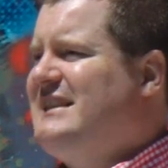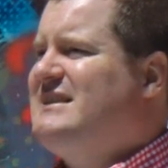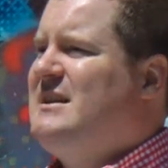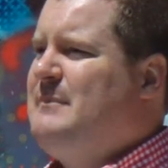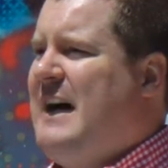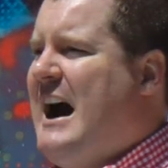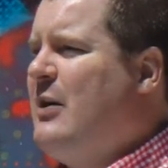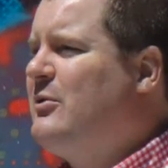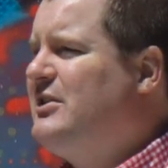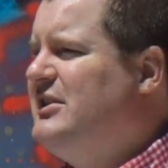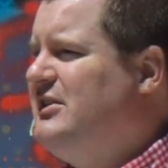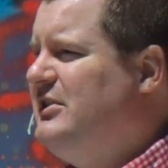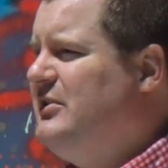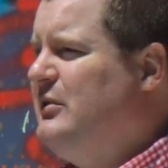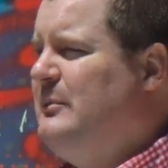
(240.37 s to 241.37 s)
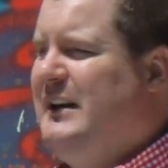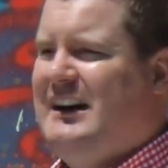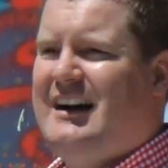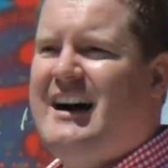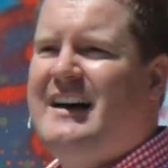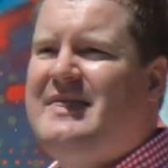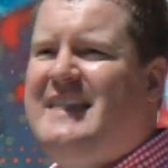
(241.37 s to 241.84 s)
has the power to do.
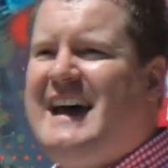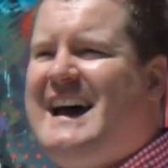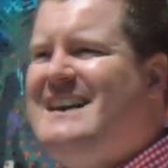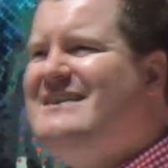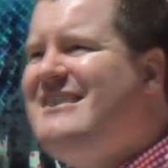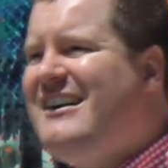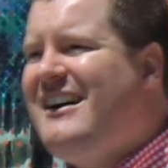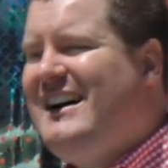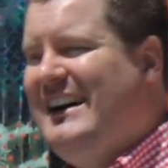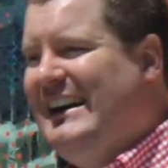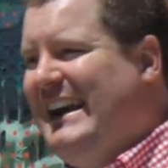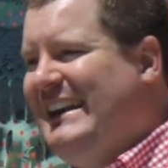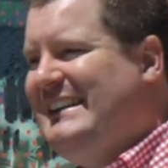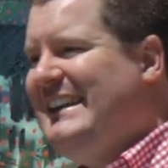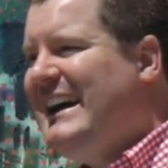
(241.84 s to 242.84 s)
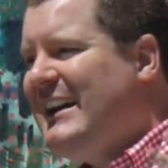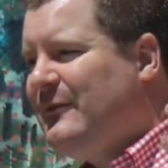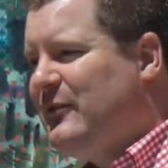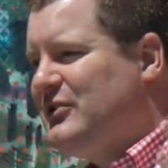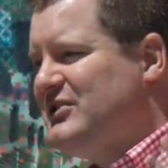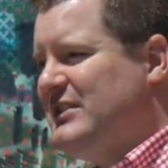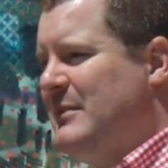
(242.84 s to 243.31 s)
Beyond that, none. And
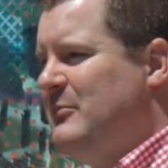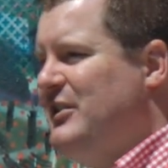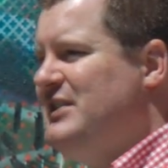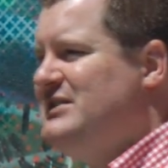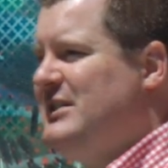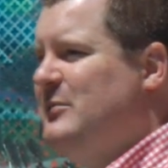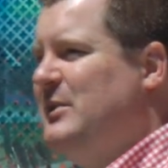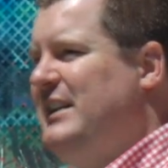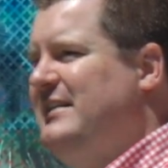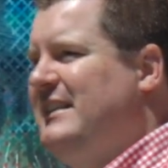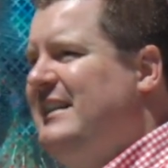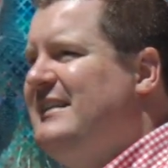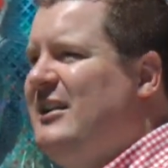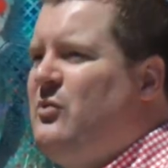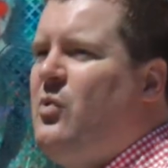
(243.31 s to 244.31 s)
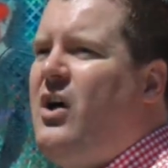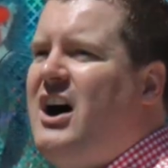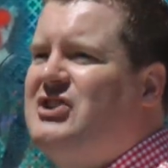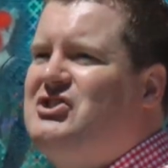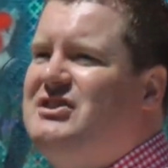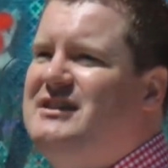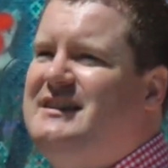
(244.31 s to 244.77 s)
yet, for some reason, we think that
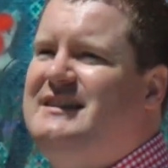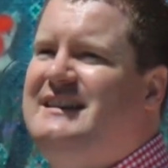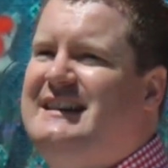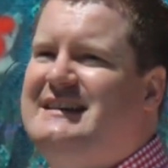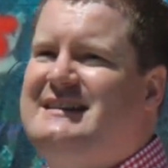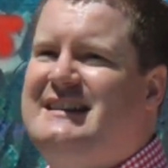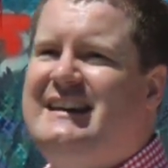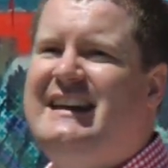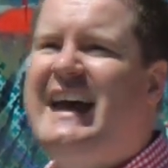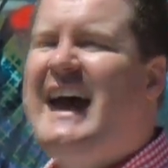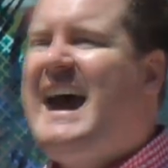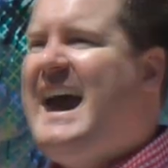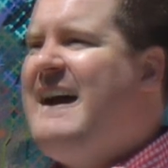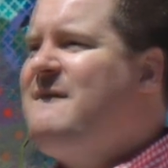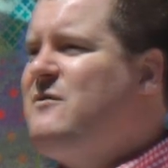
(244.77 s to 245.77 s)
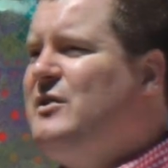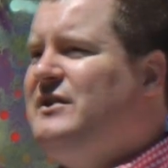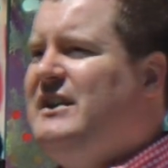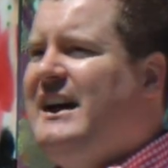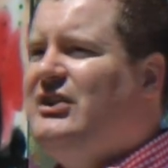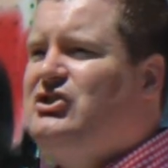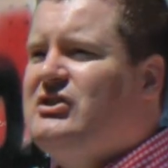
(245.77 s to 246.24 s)
Washington, D.C.,
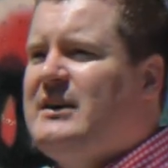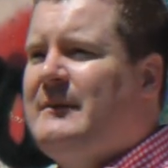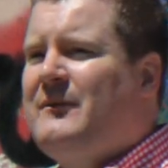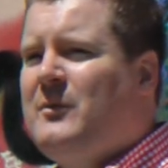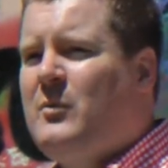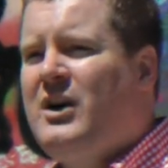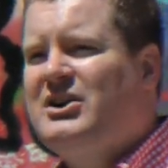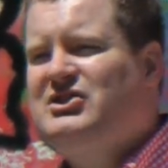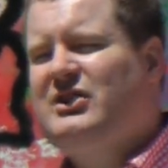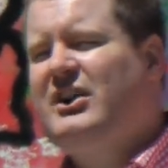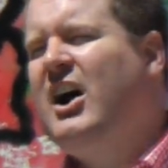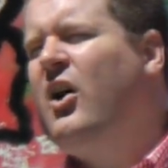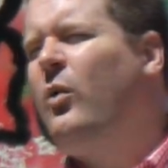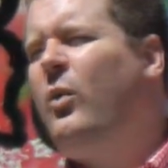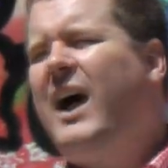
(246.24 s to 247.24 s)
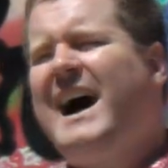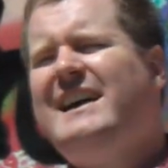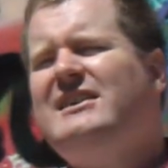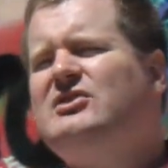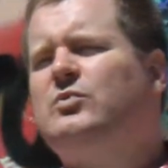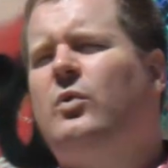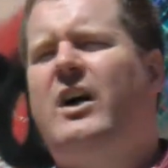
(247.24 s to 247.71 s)
everything should come from Washington.
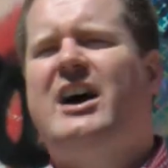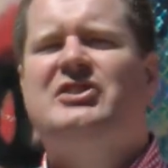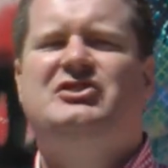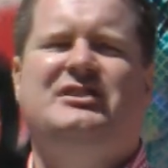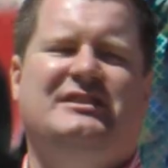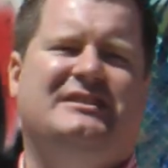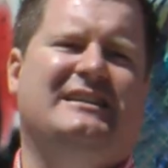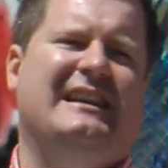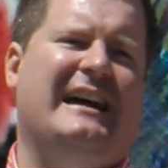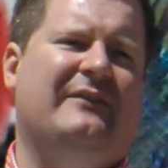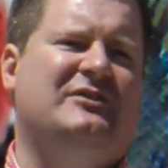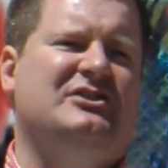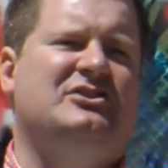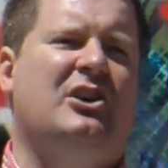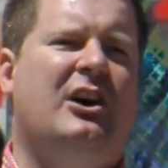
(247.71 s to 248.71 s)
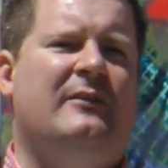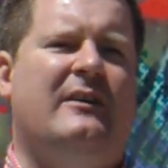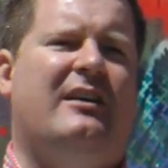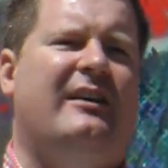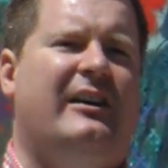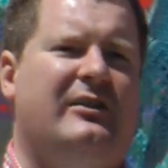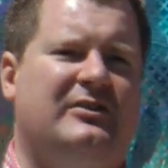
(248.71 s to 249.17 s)
Why does Washington have to solve
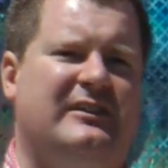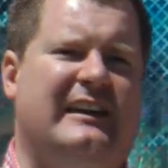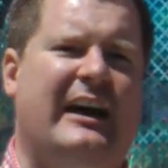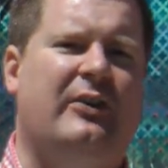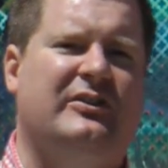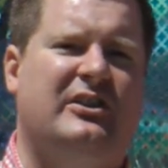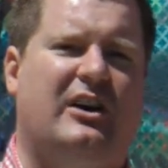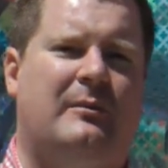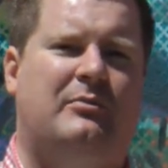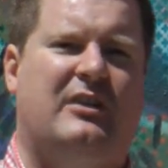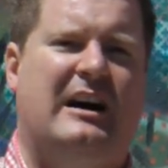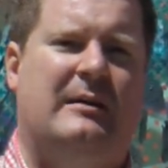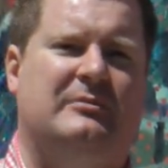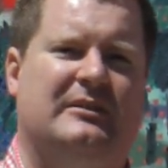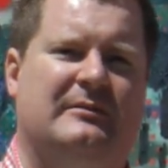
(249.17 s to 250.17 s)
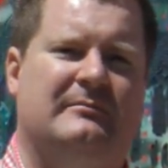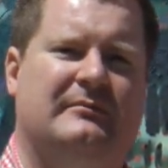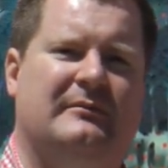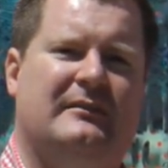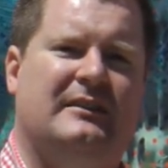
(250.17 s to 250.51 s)
our health care problem?